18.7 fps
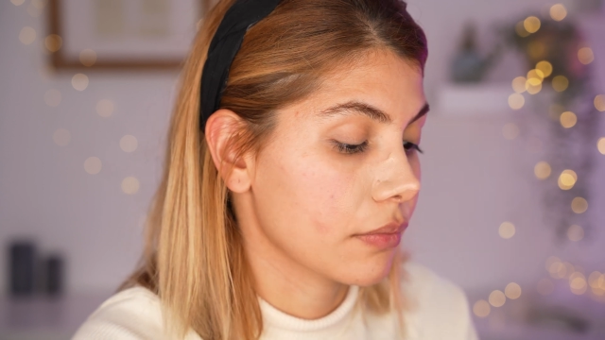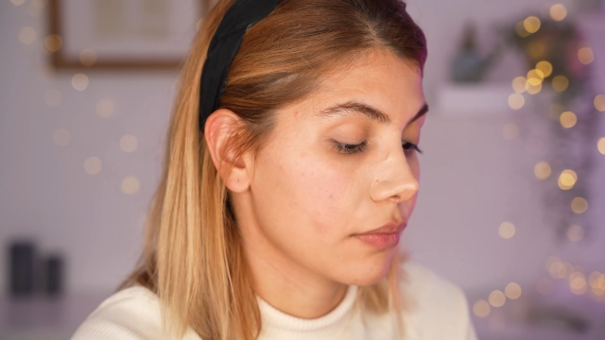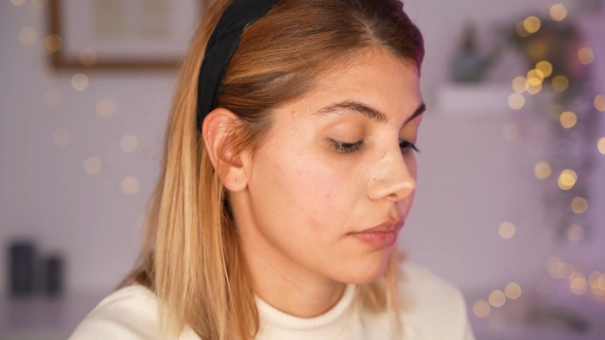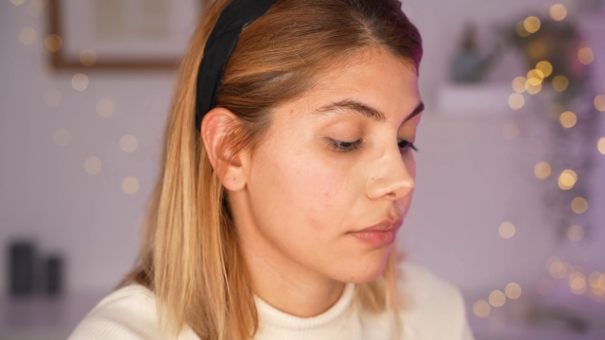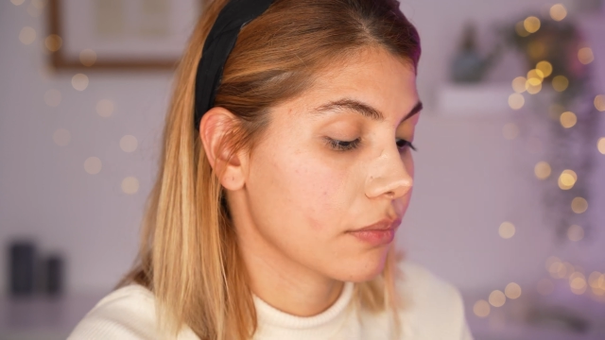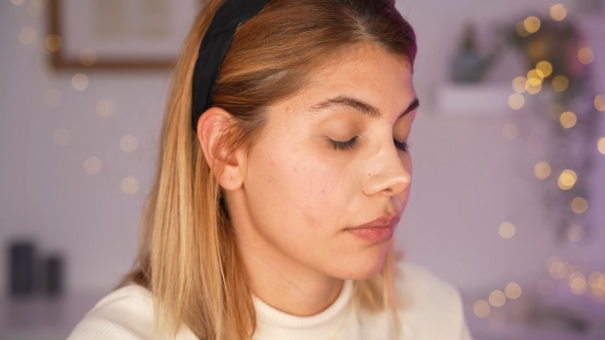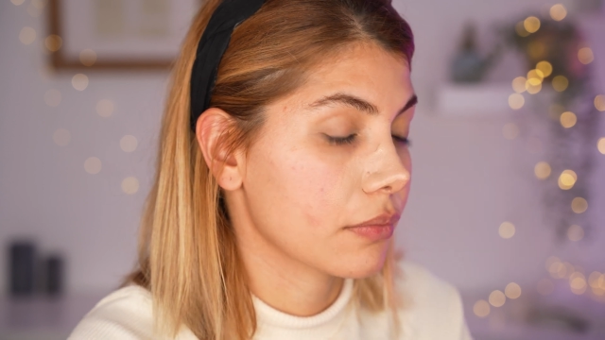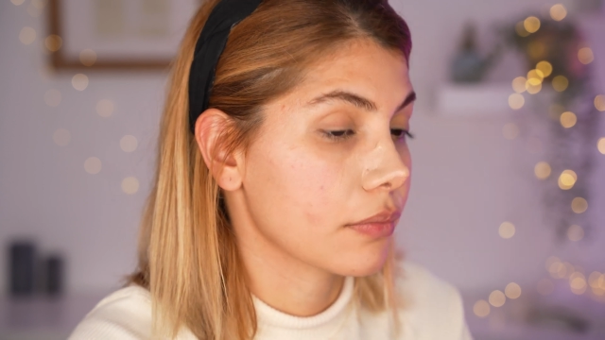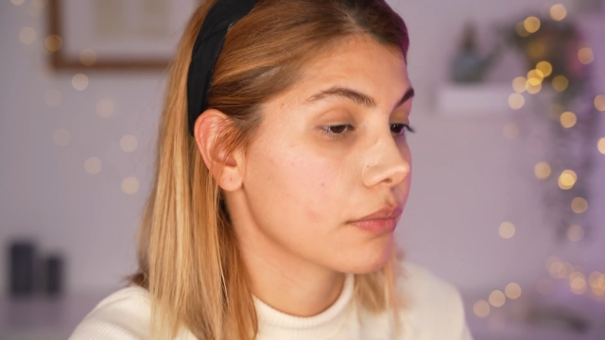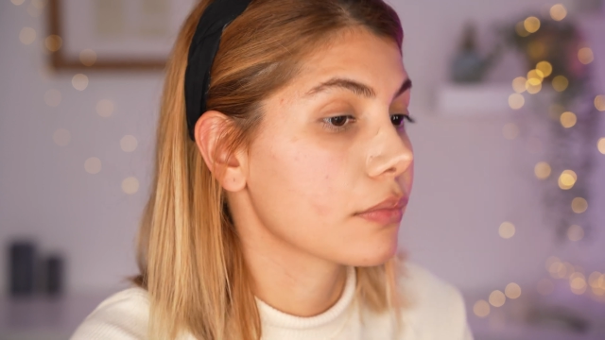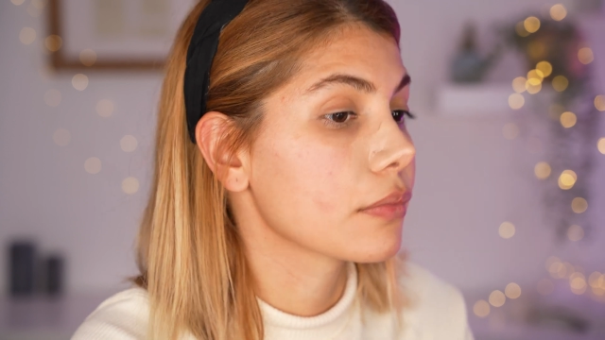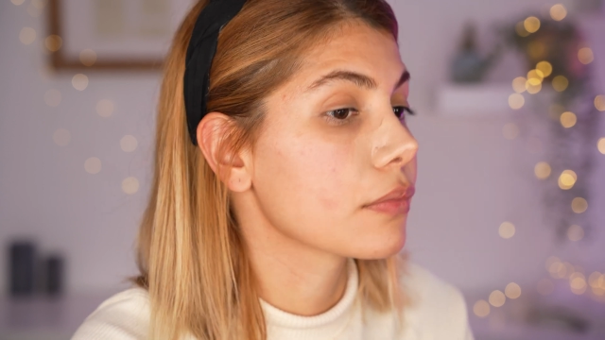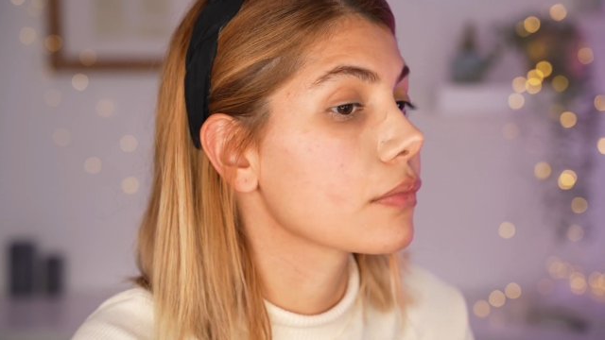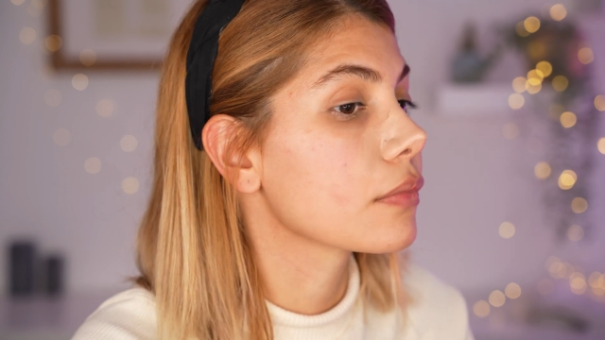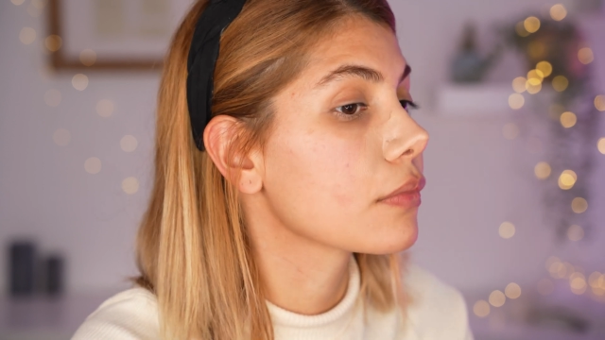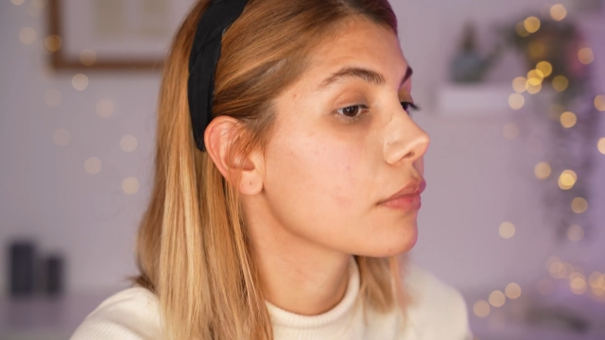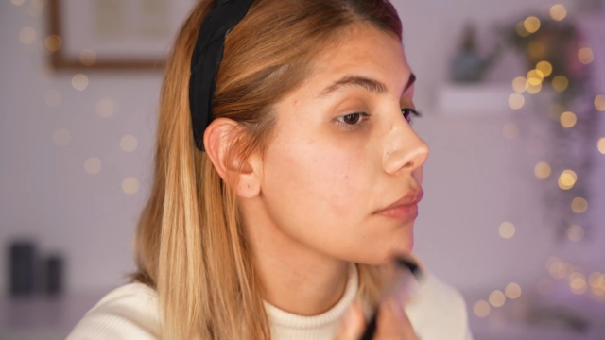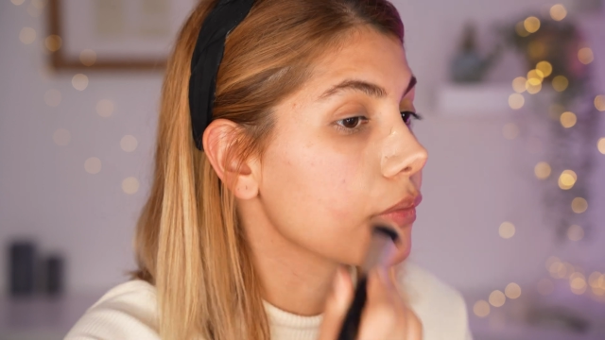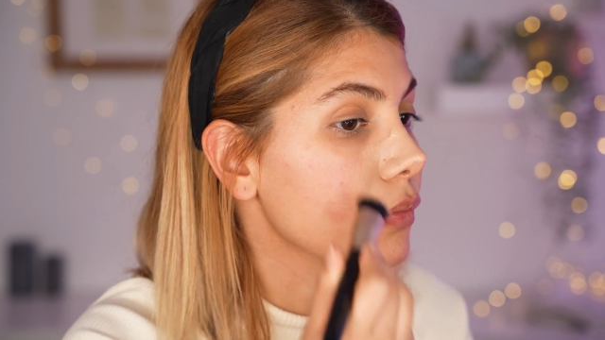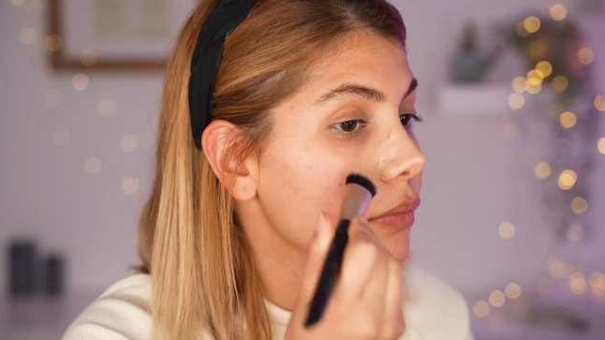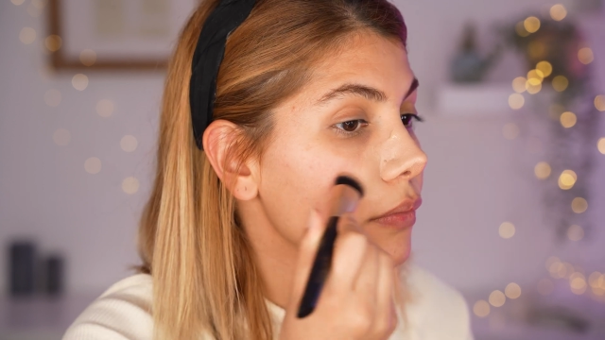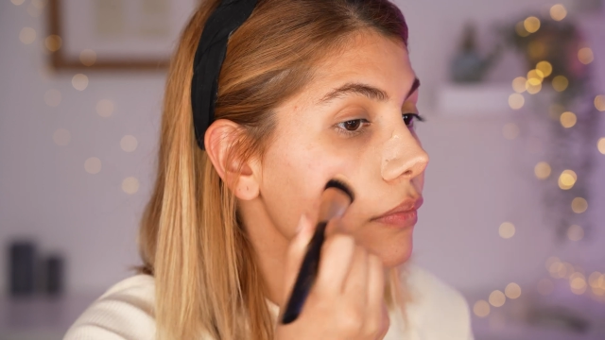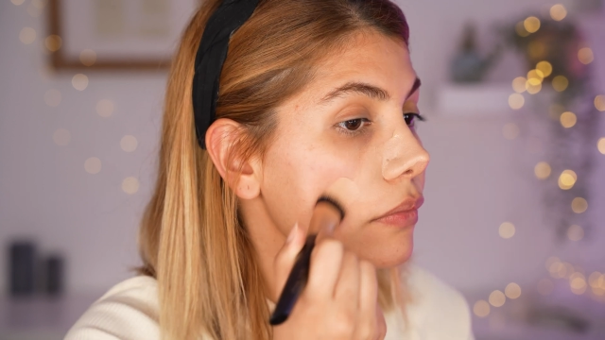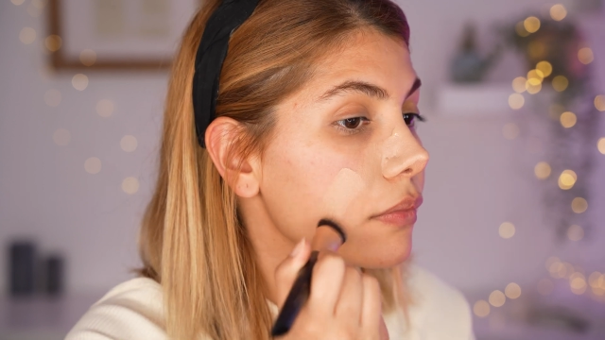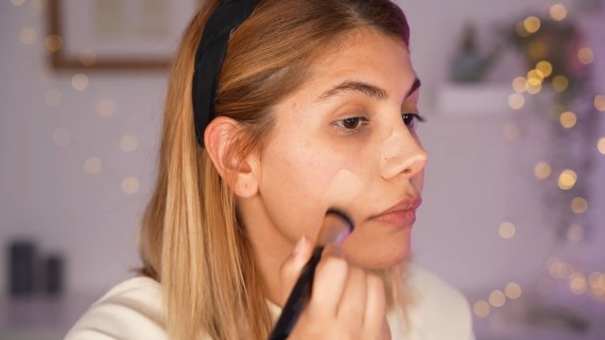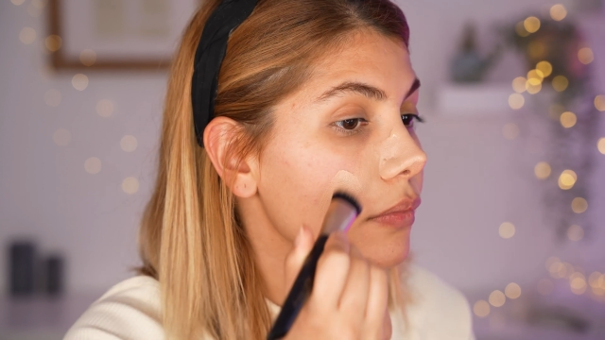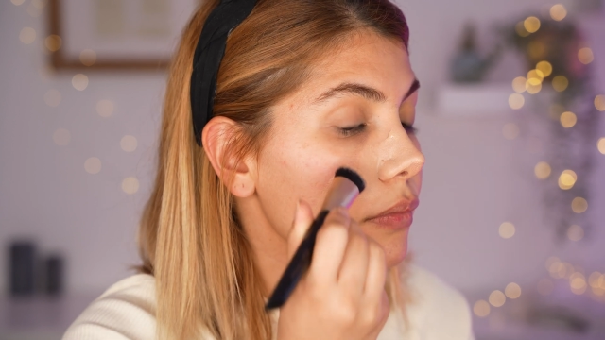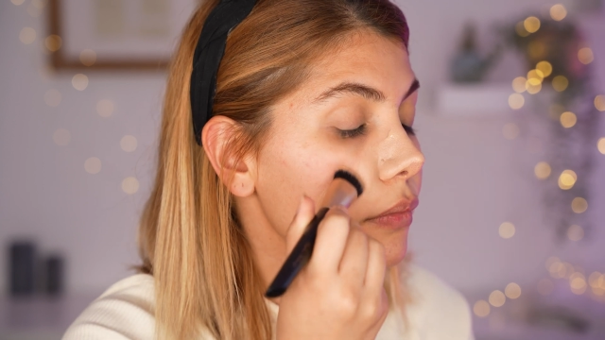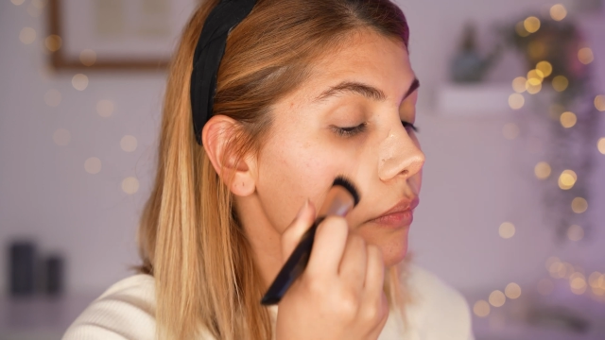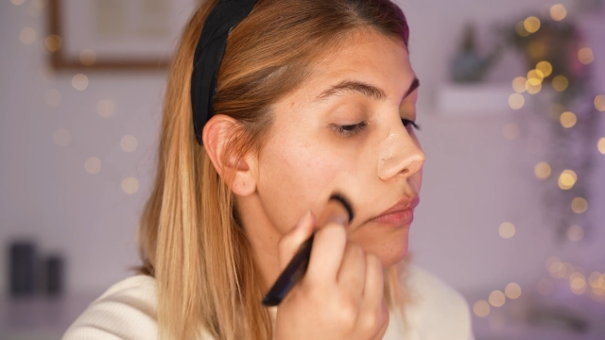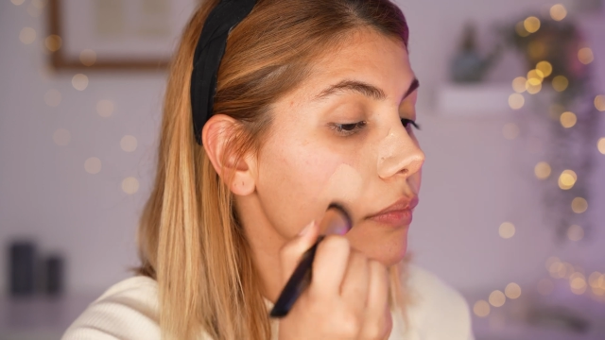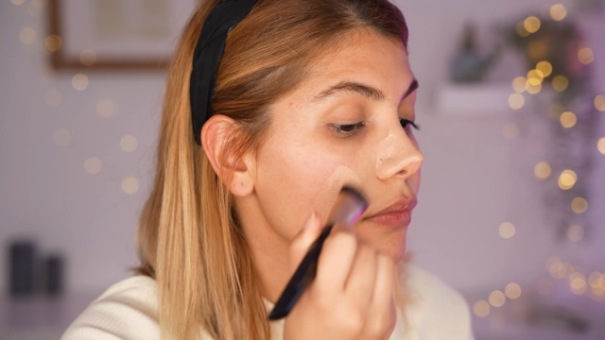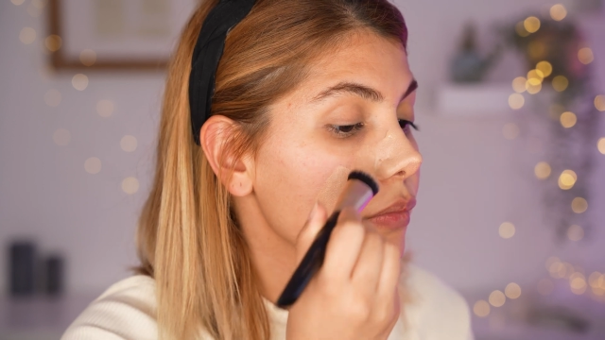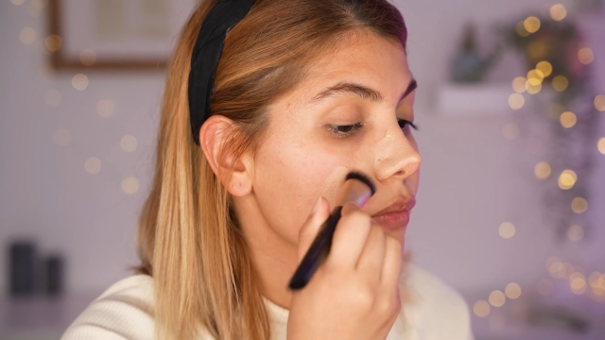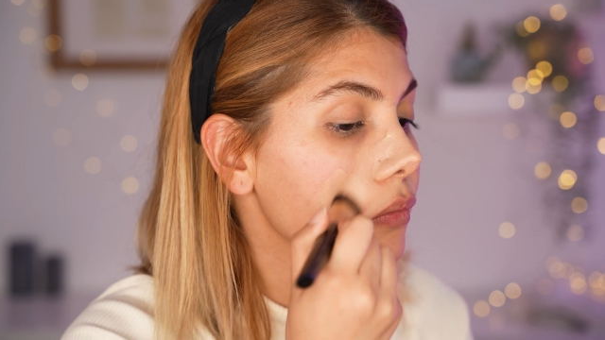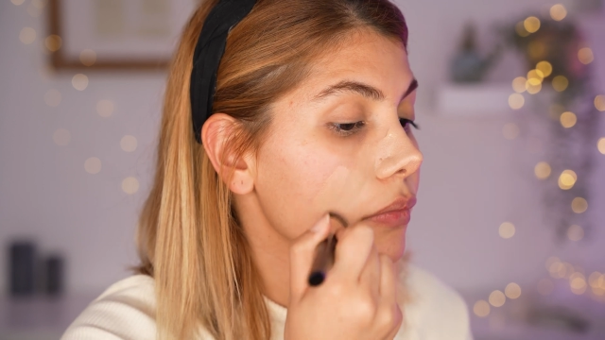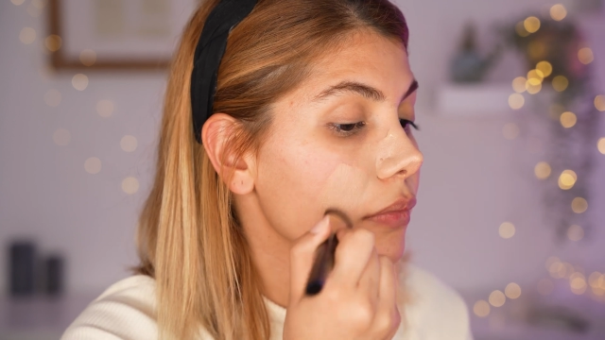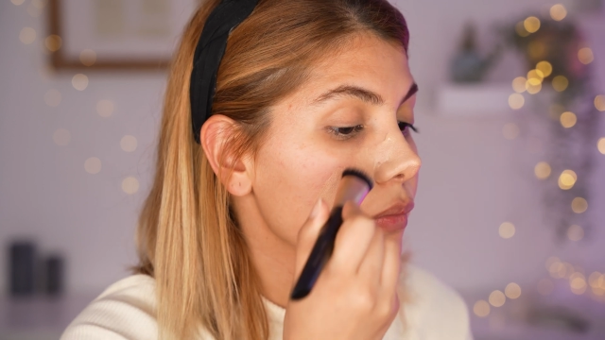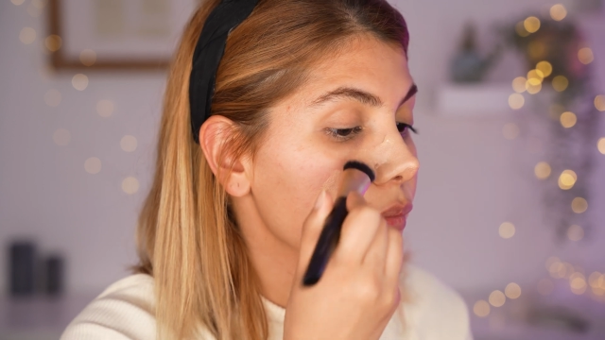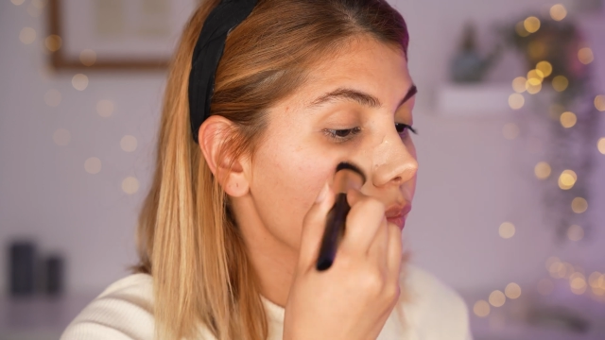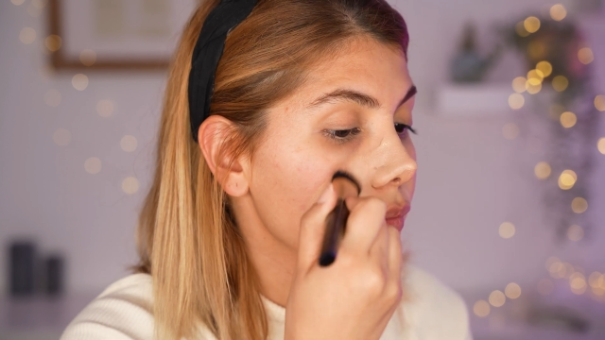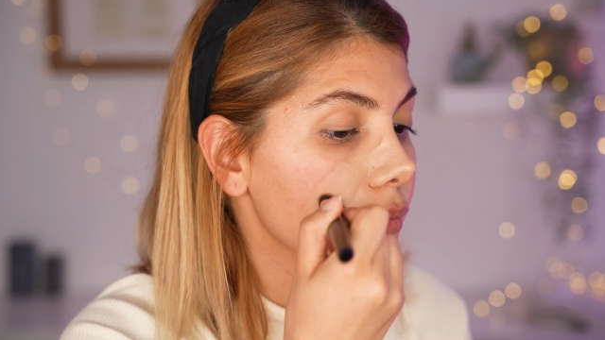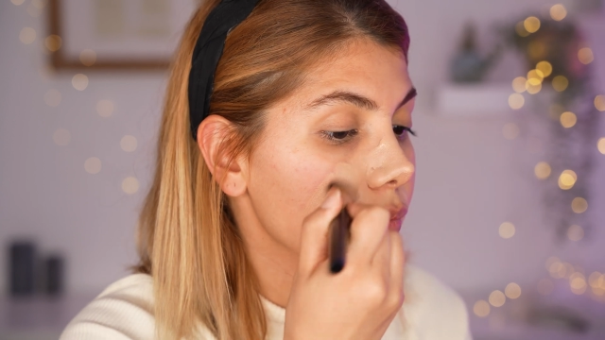all over my face using a buffer